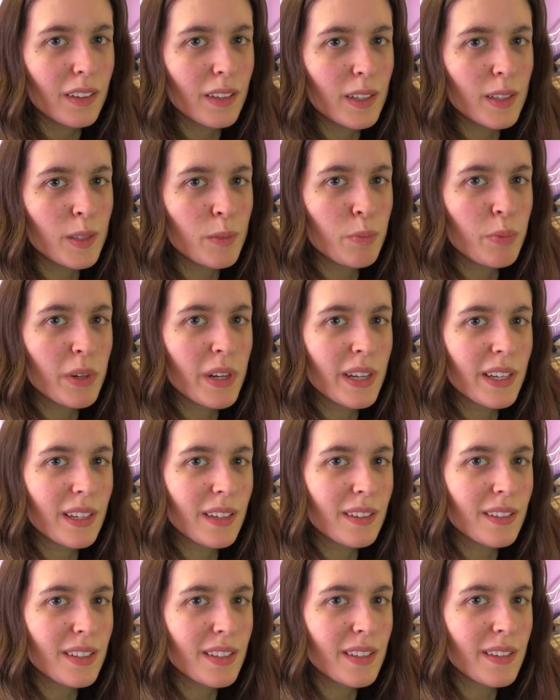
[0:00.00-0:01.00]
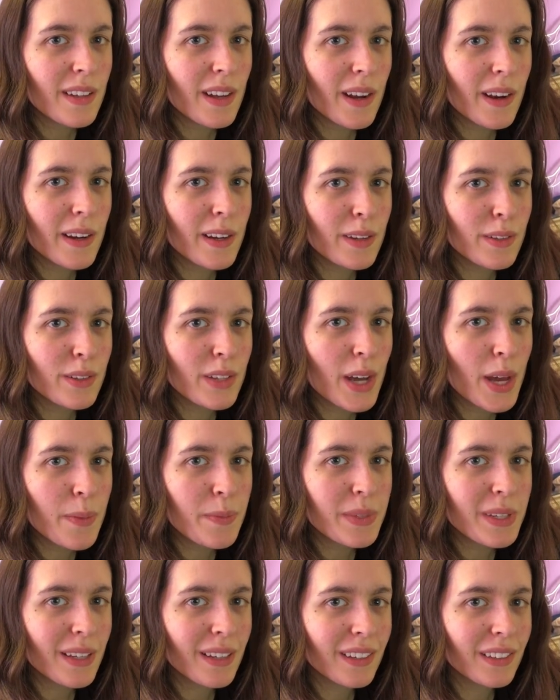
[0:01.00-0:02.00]
it's breaking
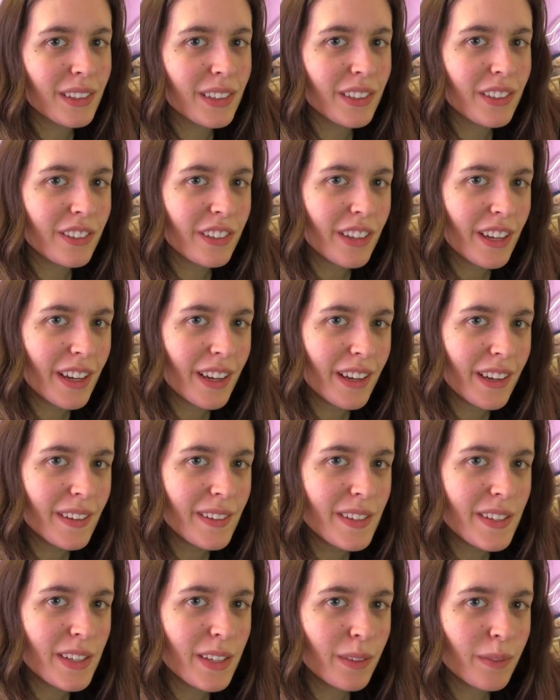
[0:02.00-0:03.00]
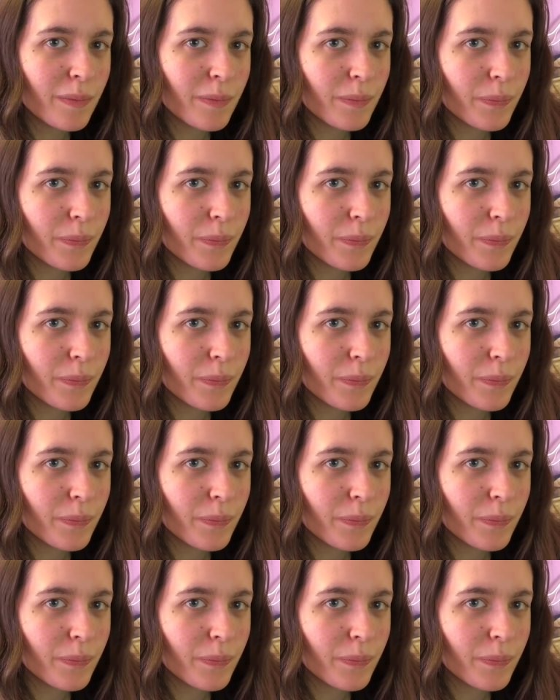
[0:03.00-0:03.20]
stereotypes and cliches.